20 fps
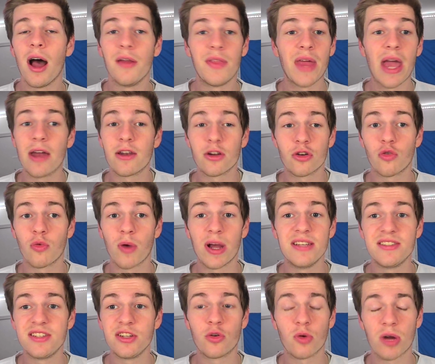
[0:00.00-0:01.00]
They had a
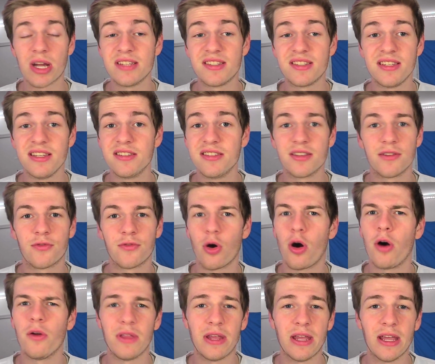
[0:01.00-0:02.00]
crazy great season for
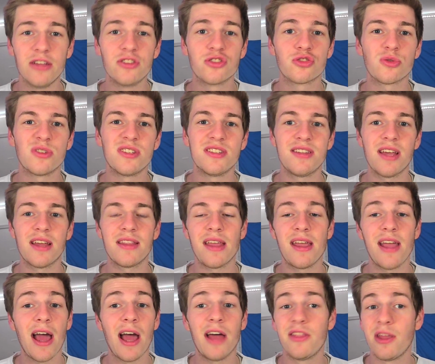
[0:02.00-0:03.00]
all the injuries that they
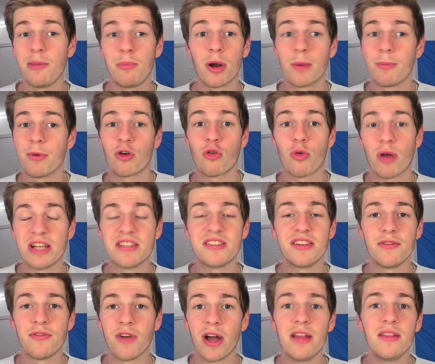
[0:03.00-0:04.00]
had. They put up a crazy
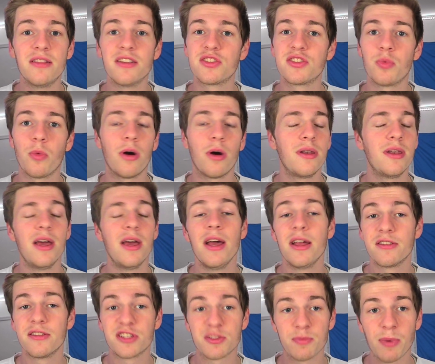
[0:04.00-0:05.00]
fight in this one,
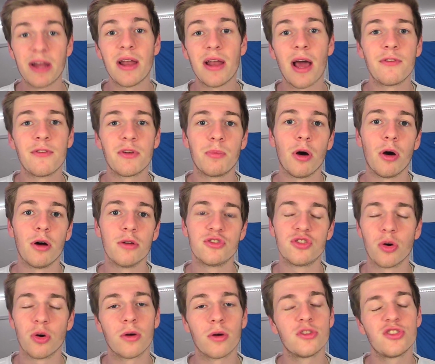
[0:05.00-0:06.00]
despite not having Paul
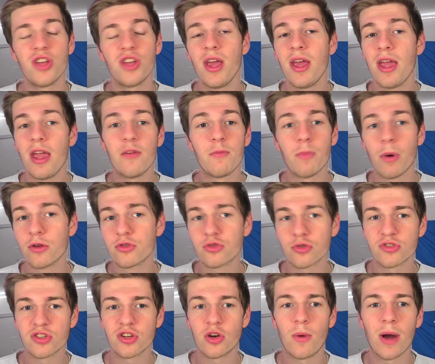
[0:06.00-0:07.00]
George. If Paul
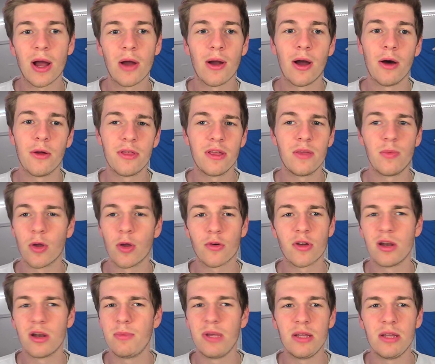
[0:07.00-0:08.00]
George and Kawhi are healthy, they're
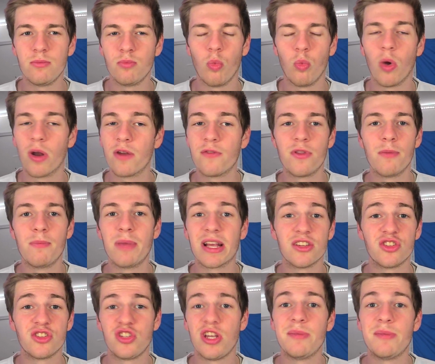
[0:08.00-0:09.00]
going to be one of the
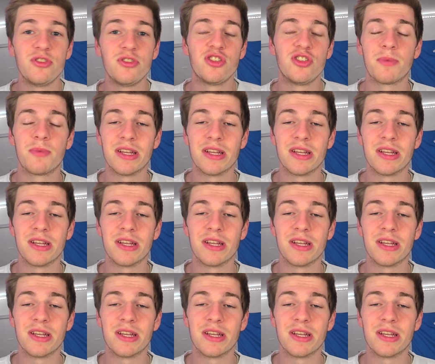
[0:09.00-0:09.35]
biggest championship